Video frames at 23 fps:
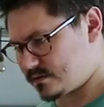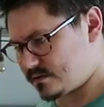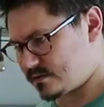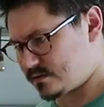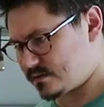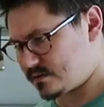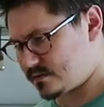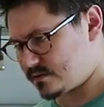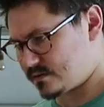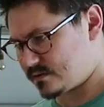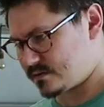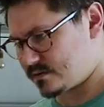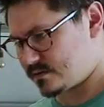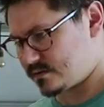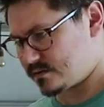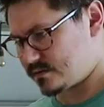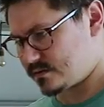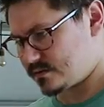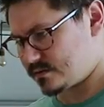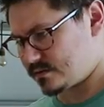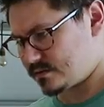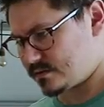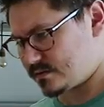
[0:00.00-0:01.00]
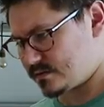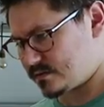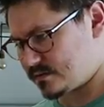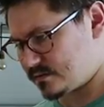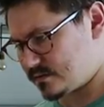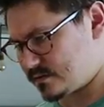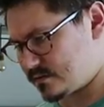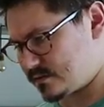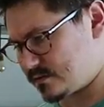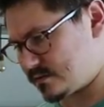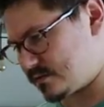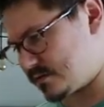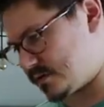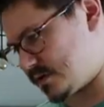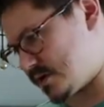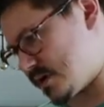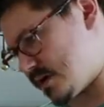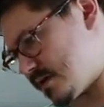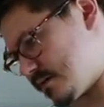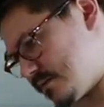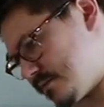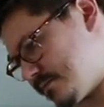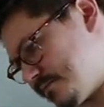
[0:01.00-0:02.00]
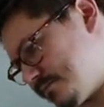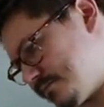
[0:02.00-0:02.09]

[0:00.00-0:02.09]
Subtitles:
(silent)